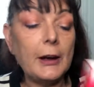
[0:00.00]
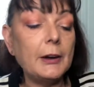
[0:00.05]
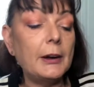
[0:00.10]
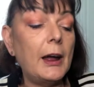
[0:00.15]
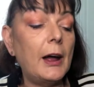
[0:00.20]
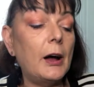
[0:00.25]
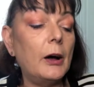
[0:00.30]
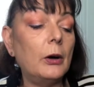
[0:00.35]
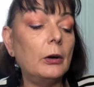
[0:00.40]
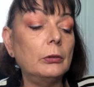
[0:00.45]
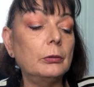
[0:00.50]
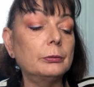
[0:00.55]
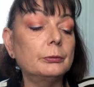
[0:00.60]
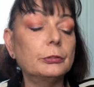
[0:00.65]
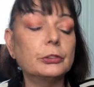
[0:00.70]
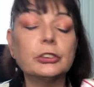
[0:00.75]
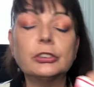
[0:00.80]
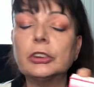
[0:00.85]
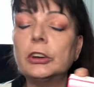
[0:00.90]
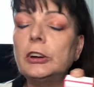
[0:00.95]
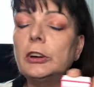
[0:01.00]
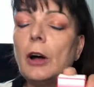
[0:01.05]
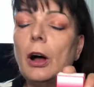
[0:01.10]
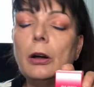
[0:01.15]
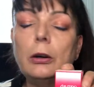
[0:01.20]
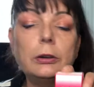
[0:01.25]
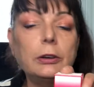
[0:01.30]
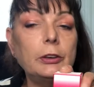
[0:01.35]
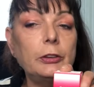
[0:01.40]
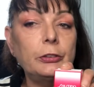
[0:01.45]
Now,
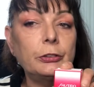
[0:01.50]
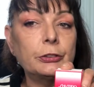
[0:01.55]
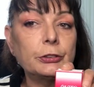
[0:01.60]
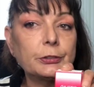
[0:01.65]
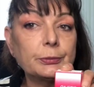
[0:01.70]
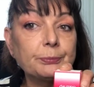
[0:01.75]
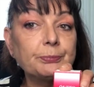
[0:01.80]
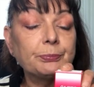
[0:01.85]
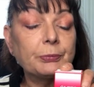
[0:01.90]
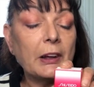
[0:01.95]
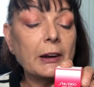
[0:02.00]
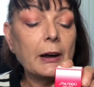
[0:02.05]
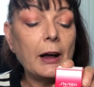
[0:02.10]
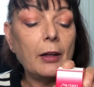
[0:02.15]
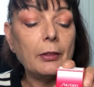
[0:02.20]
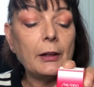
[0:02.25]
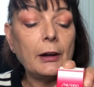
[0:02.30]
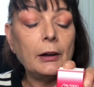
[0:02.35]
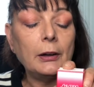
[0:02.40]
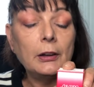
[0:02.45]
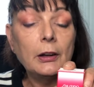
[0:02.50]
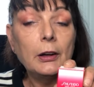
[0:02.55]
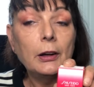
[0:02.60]
Shisito is another